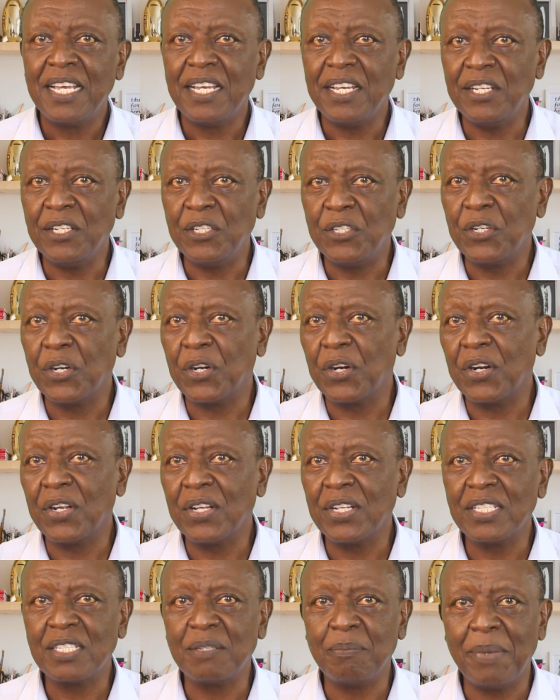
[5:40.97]

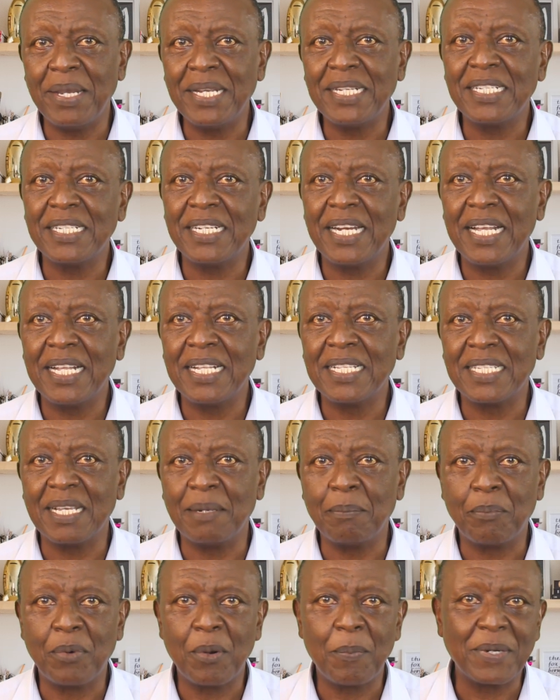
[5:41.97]
insurance, maintenance,
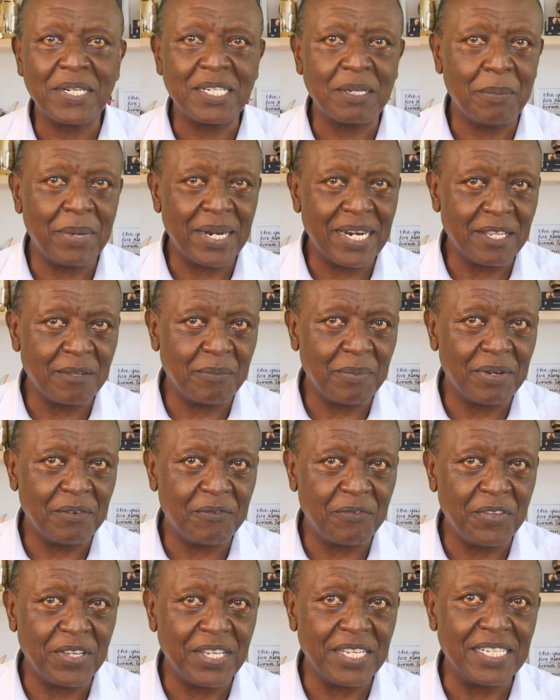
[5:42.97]
and property
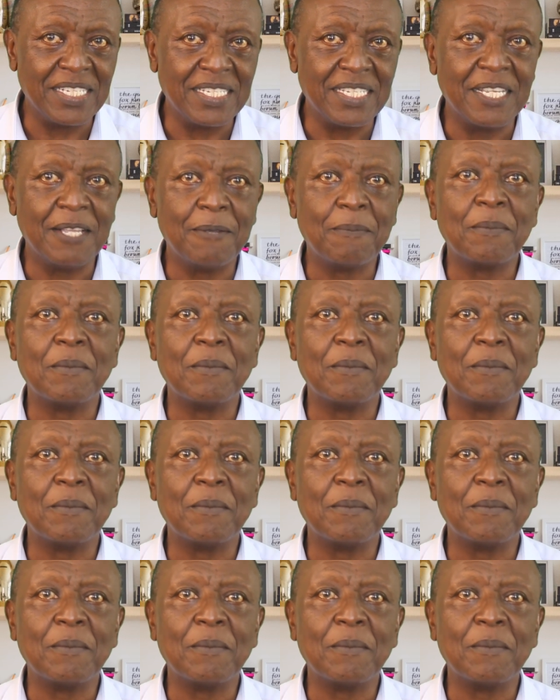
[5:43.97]
management fees.